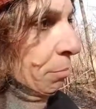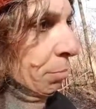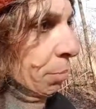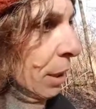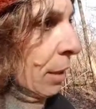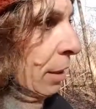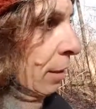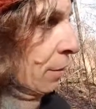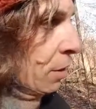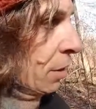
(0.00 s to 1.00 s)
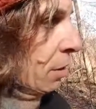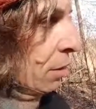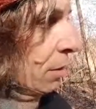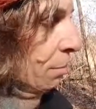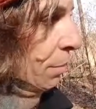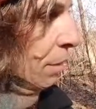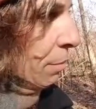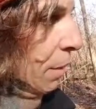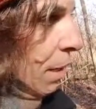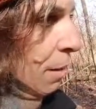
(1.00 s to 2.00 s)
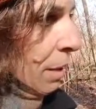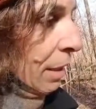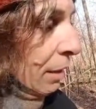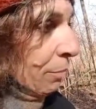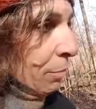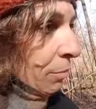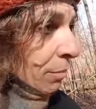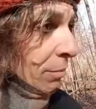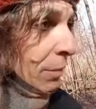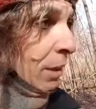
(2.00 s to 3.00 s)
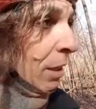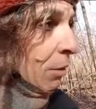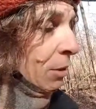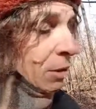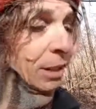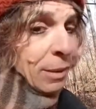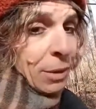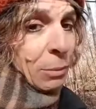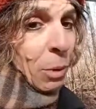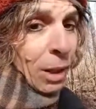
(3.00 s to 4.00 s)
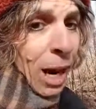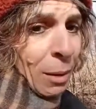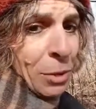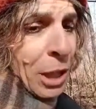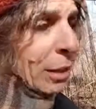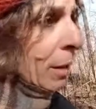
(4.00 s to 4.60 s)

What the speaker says: blending of, I mean, you know, it's like even one object